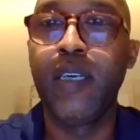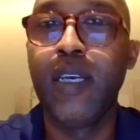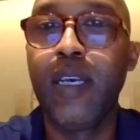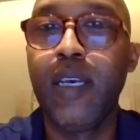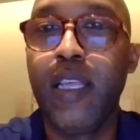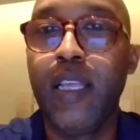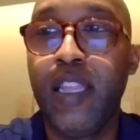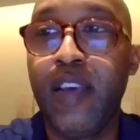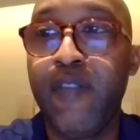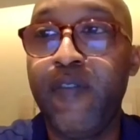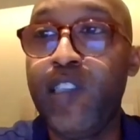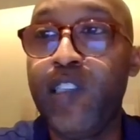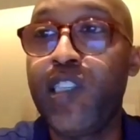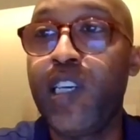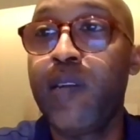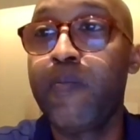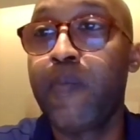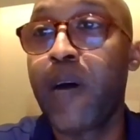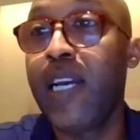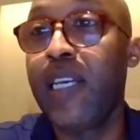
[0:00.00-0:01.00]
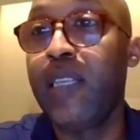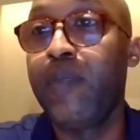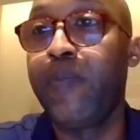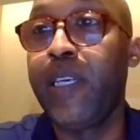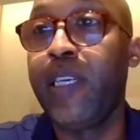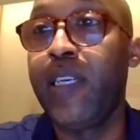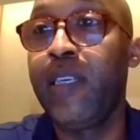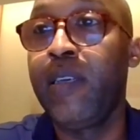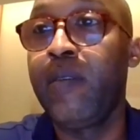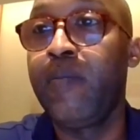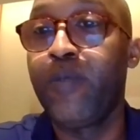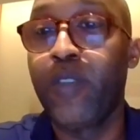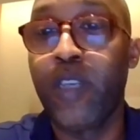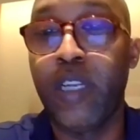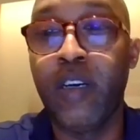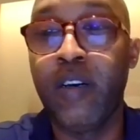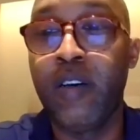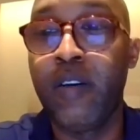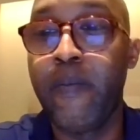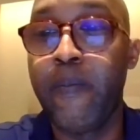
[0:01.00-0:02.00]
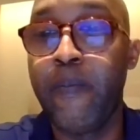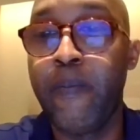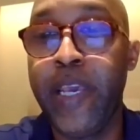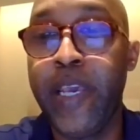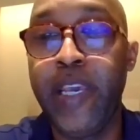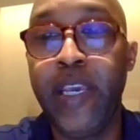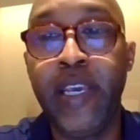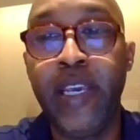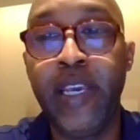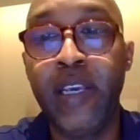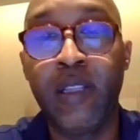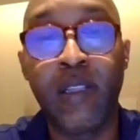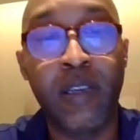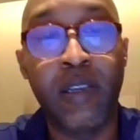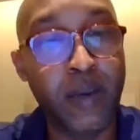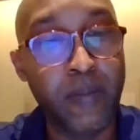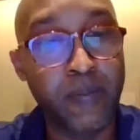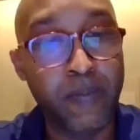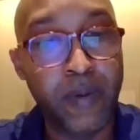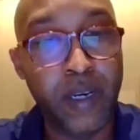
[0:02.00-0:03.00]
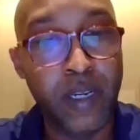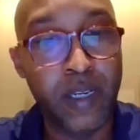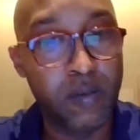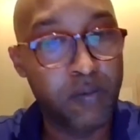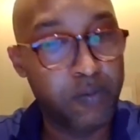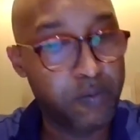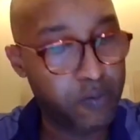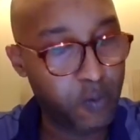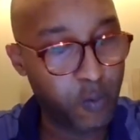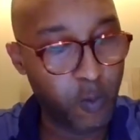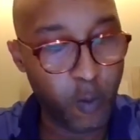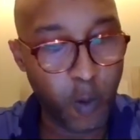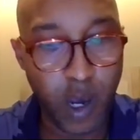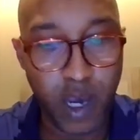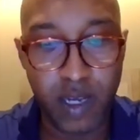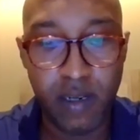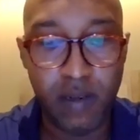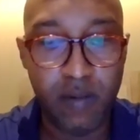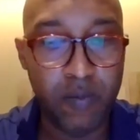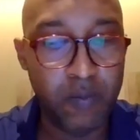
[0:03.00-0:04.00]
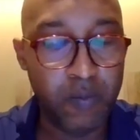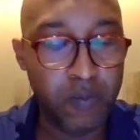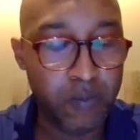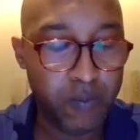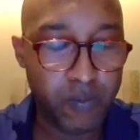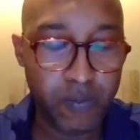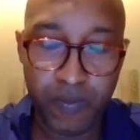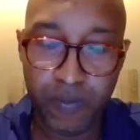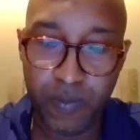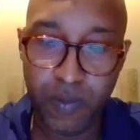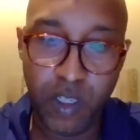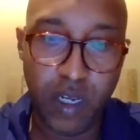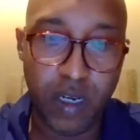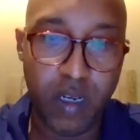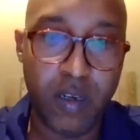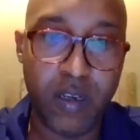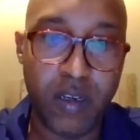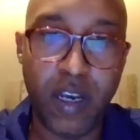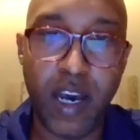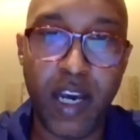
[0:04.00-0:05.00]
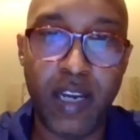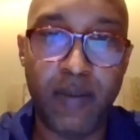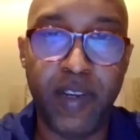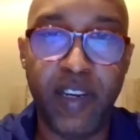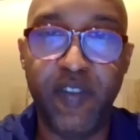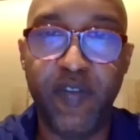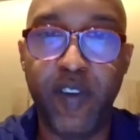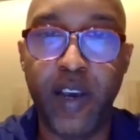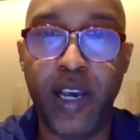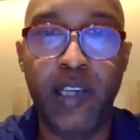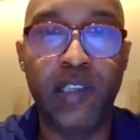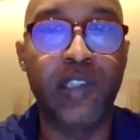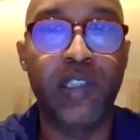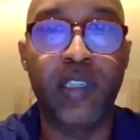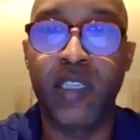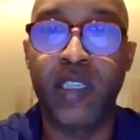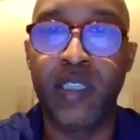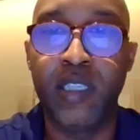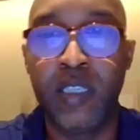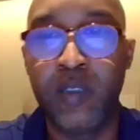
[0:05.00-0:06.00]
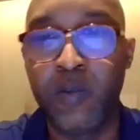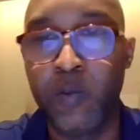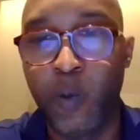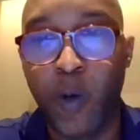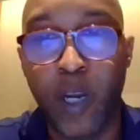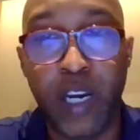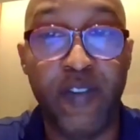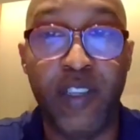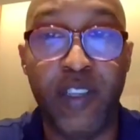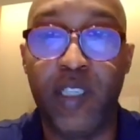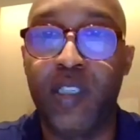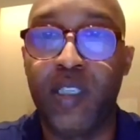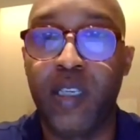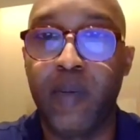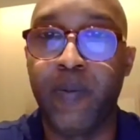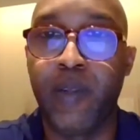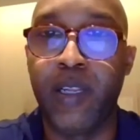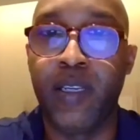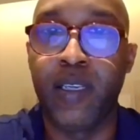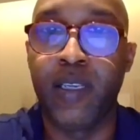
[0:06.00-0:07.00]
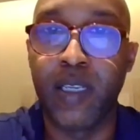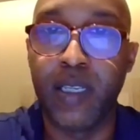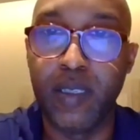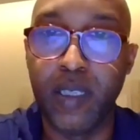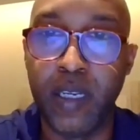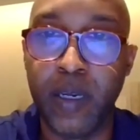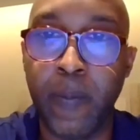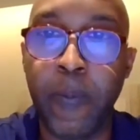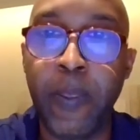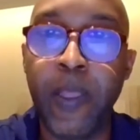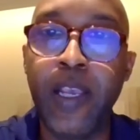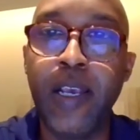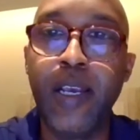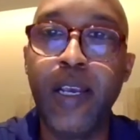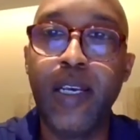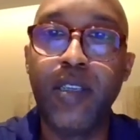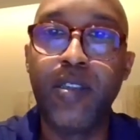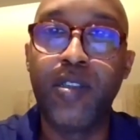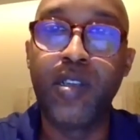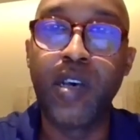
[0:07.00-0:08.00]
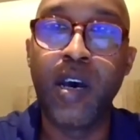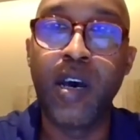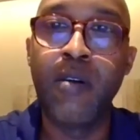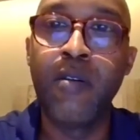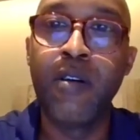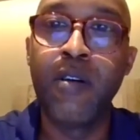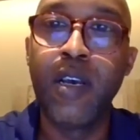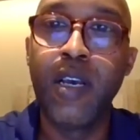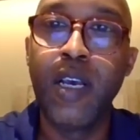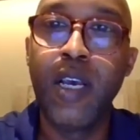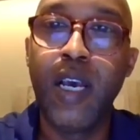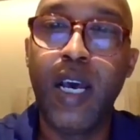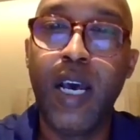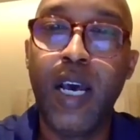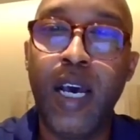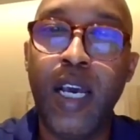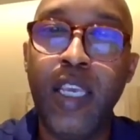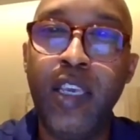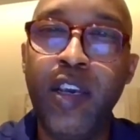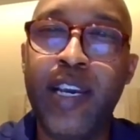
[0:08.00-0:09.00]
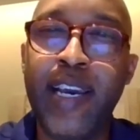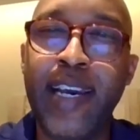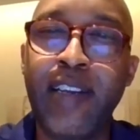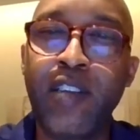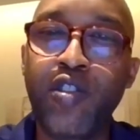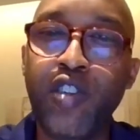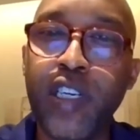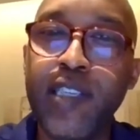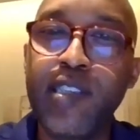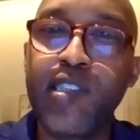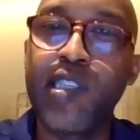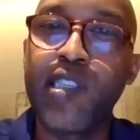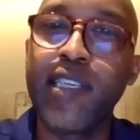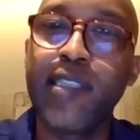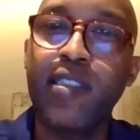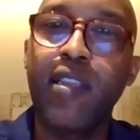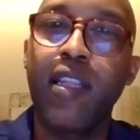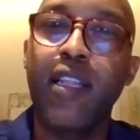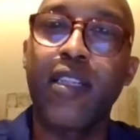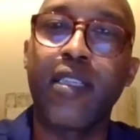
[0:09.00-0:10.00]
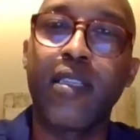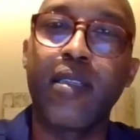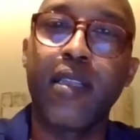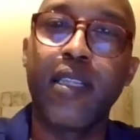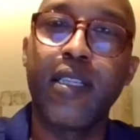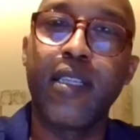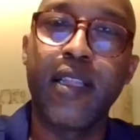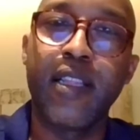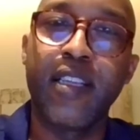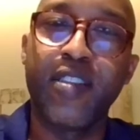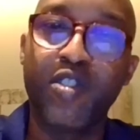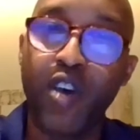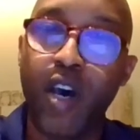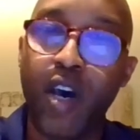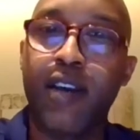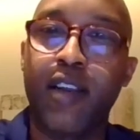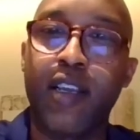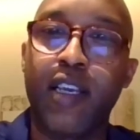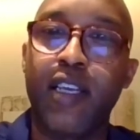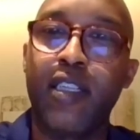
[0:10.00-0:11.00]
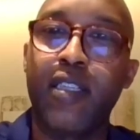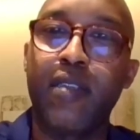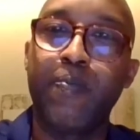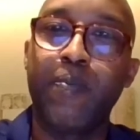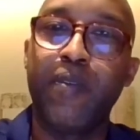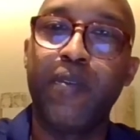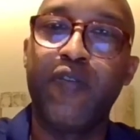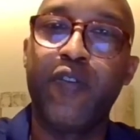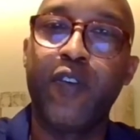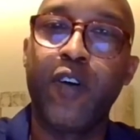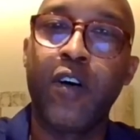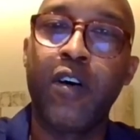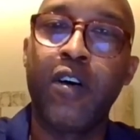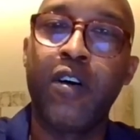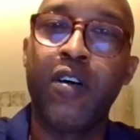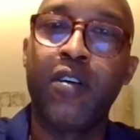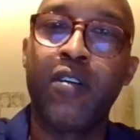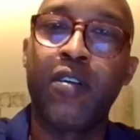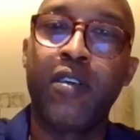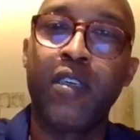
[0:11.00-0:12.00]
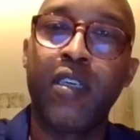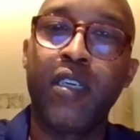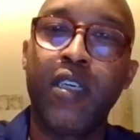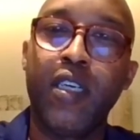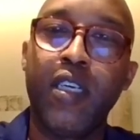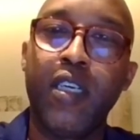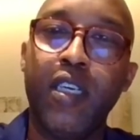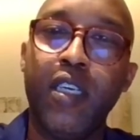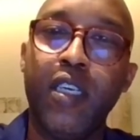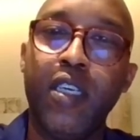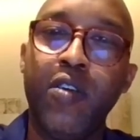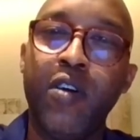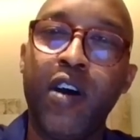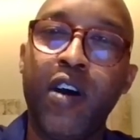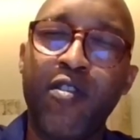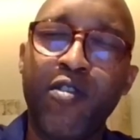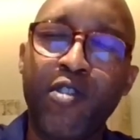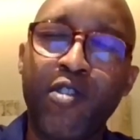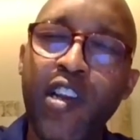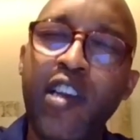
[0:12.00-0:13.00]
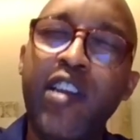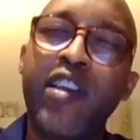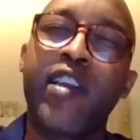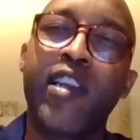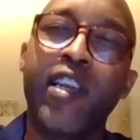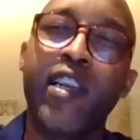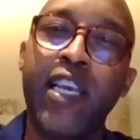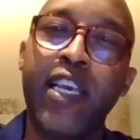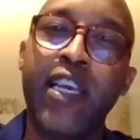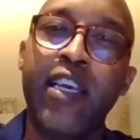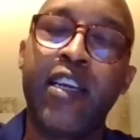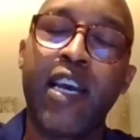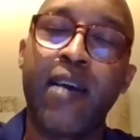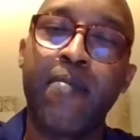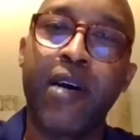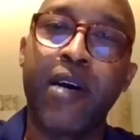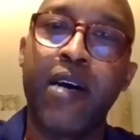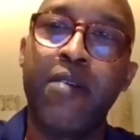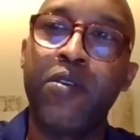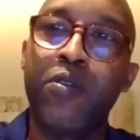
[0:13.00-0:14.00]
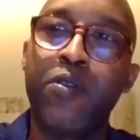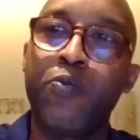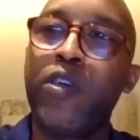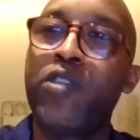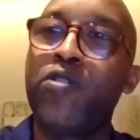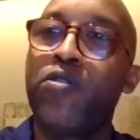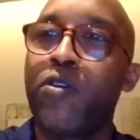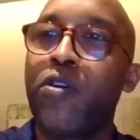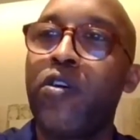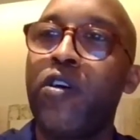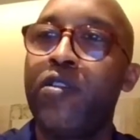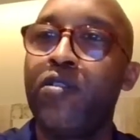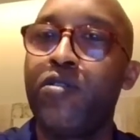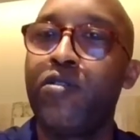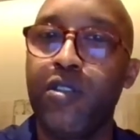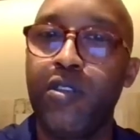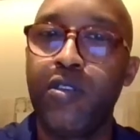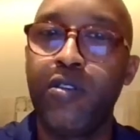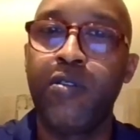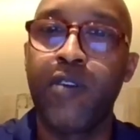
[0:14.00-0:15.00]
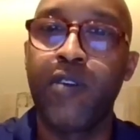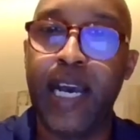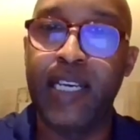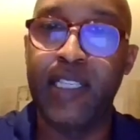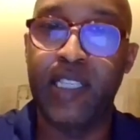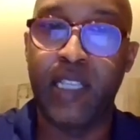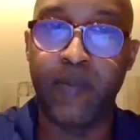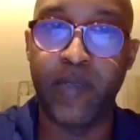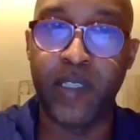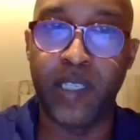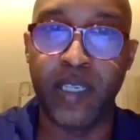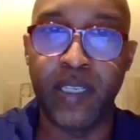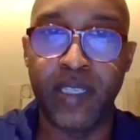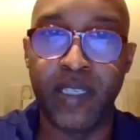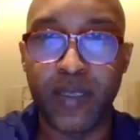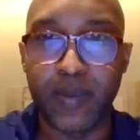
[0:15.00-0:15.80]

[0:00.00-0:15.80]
The vision might be, you know, being number one, you know, car manufacturer in whatever discipline, you know. So you cannot really set the target before you are really clear about what you're going to do as the business.